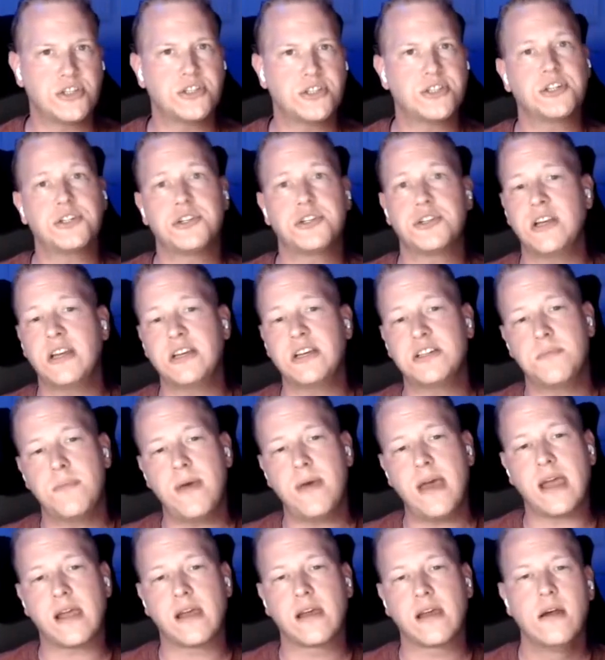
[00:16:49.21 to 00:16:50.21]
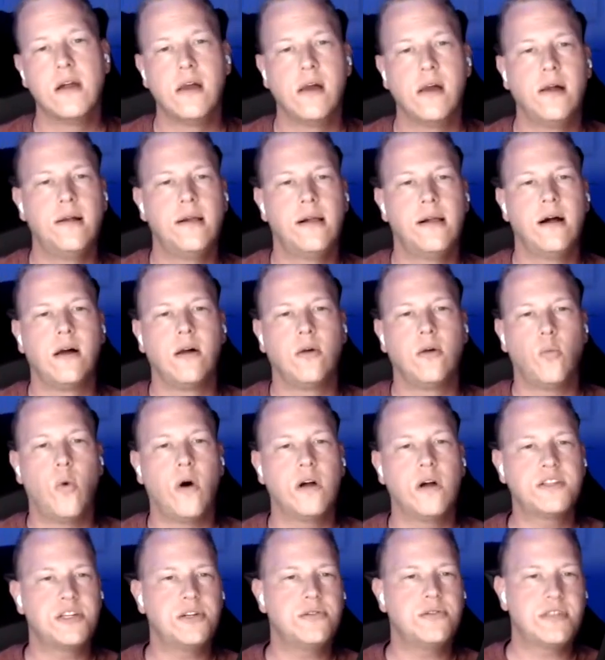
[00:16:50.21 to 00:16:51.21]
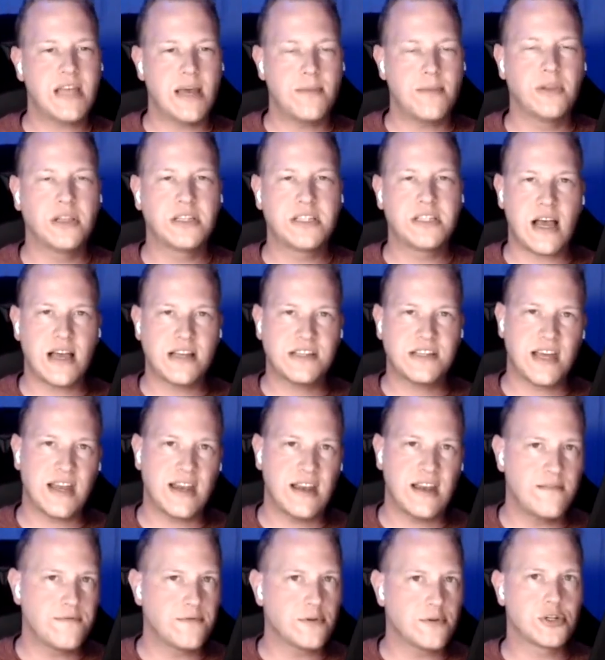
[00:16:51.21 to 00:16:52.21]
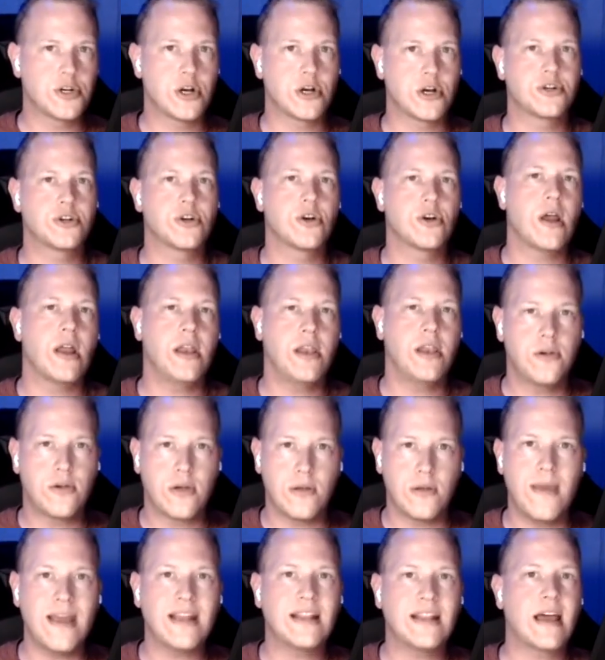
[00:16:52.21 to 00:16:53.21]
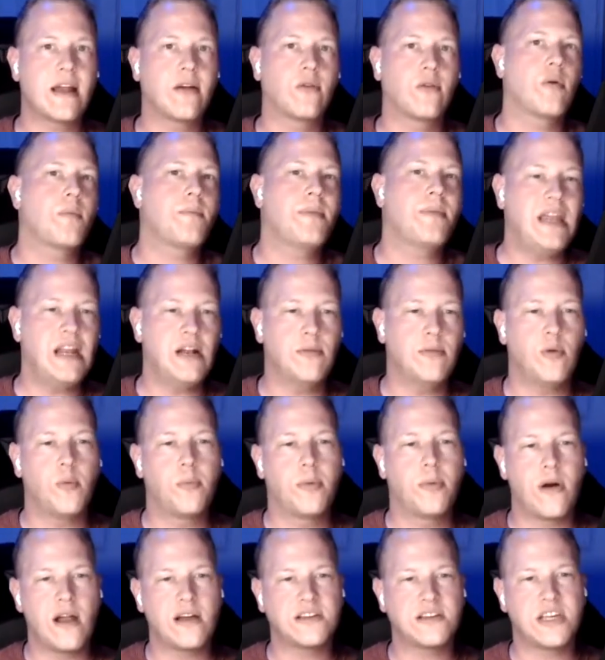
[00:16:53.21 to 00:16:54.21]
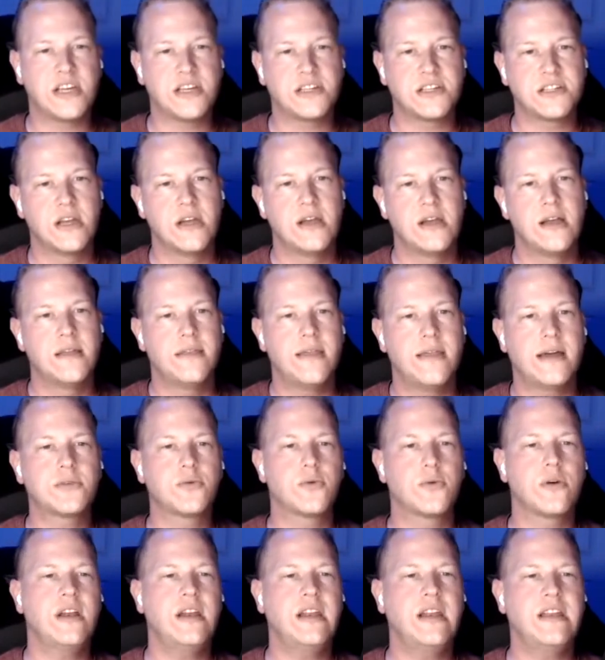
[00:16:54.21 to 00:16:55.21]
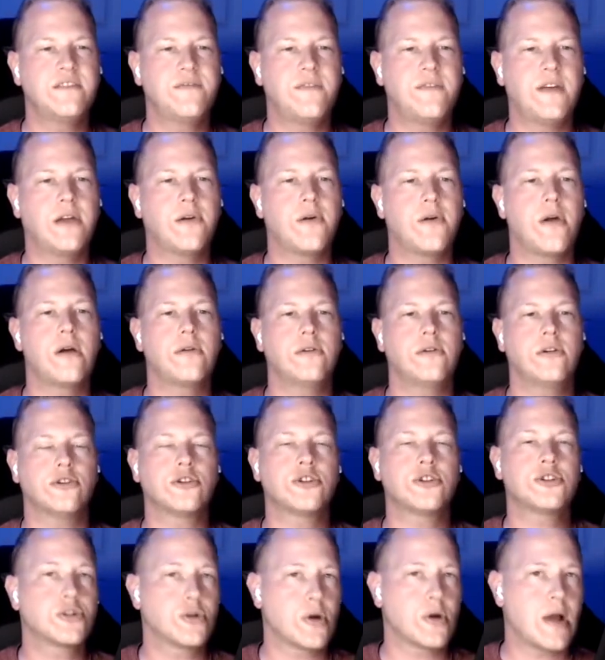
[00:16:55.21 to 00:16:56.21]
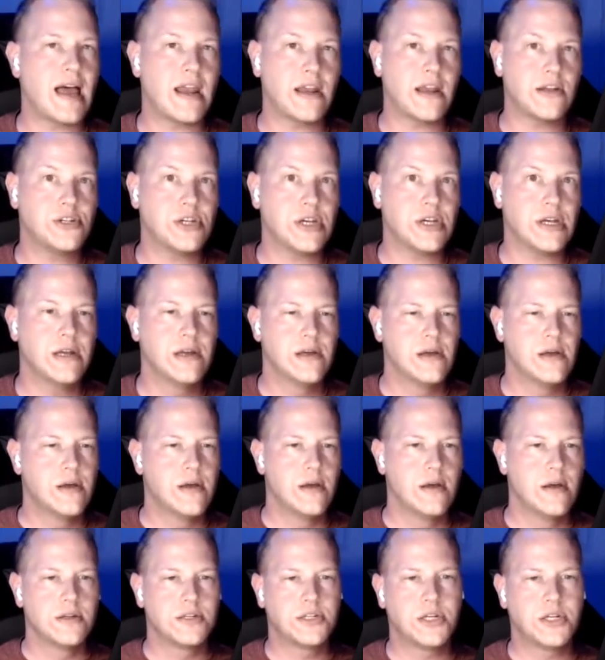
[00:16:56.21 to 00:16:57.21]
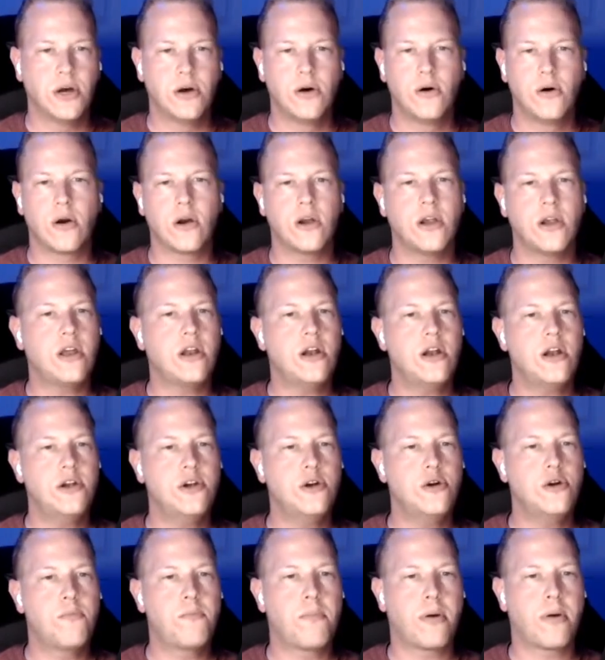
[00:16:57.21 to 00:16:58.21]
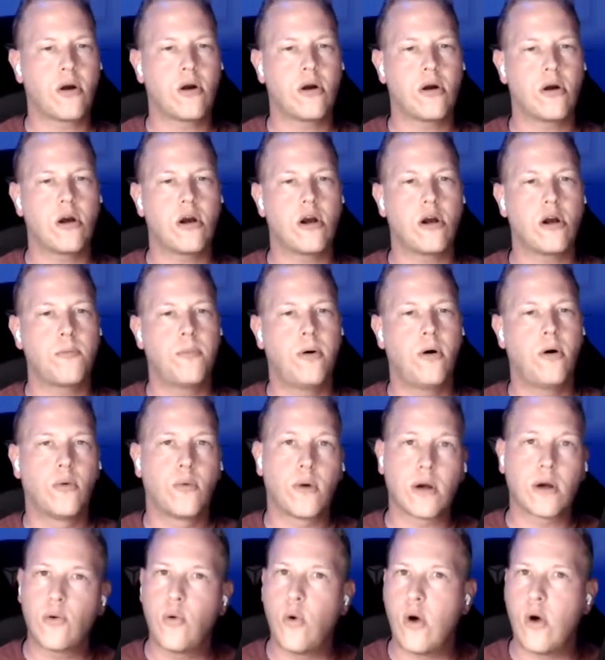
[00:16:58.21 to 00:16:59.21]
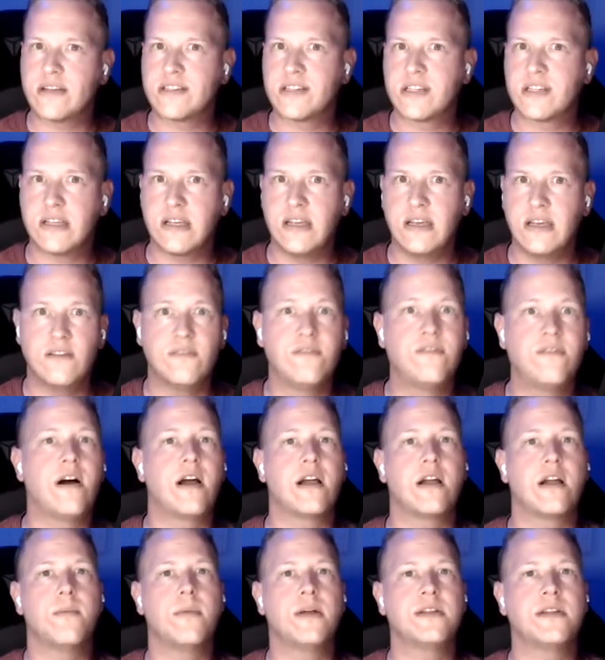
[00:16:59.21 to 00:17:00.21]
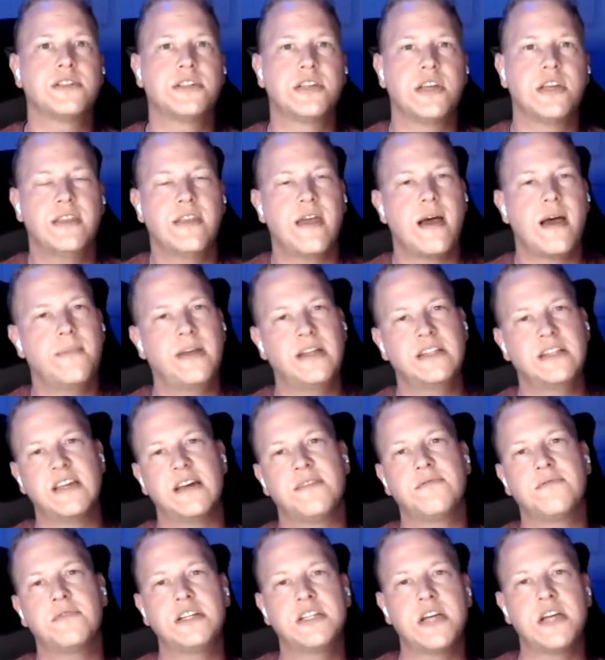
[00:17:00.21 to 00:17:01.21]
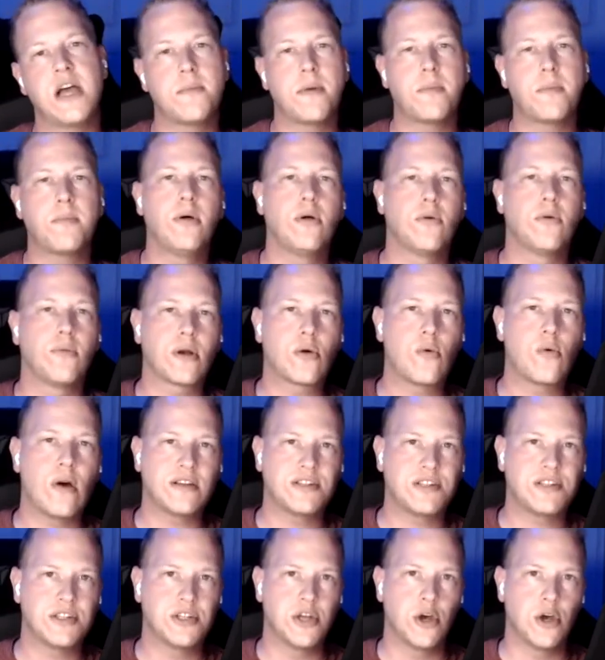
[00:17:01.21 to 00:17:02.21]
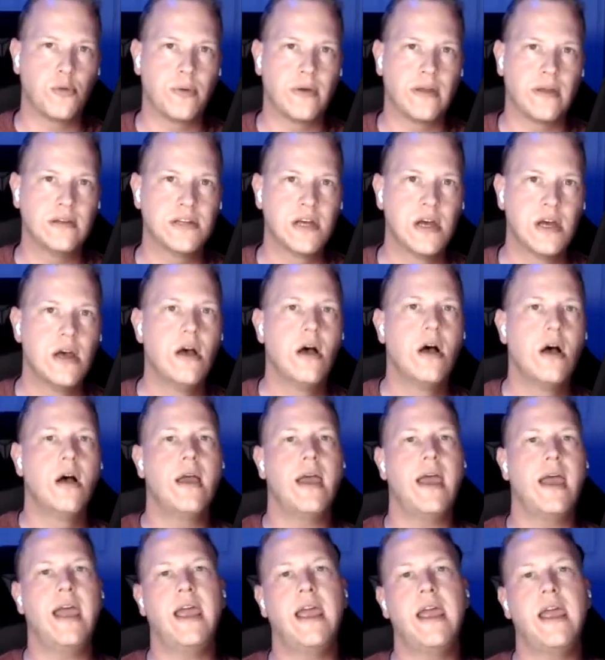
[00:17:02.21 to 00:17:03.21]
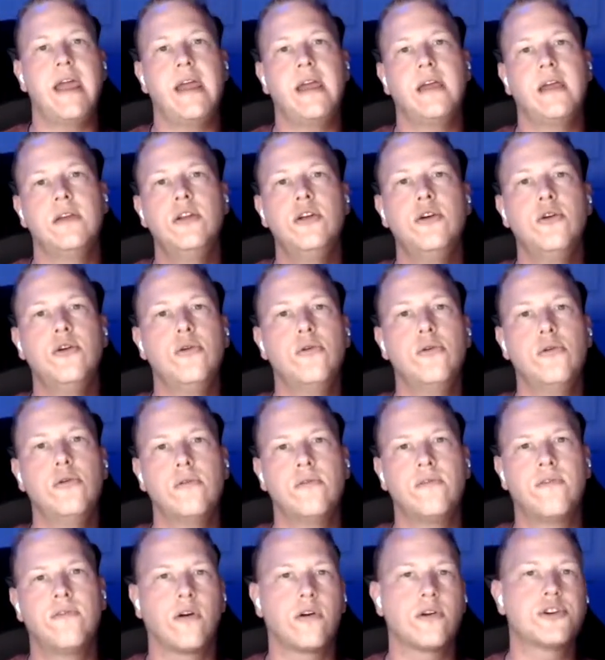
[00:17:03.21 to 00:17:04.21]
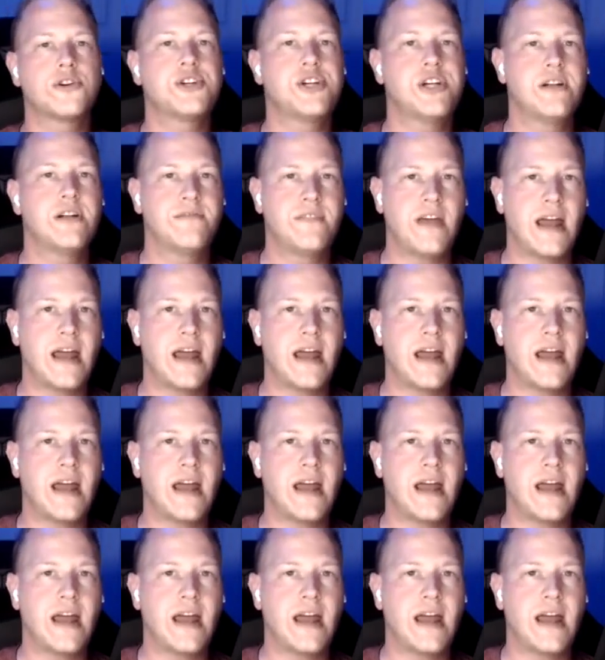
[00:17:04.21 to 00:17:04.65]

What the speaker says: that you need to make. Once you templatize that infrastructure and you can make that a repeatable process, that's where you need to figure out your strategy. So are you going to do per pull request environments? And that means every time a pull request is opened, a new version of that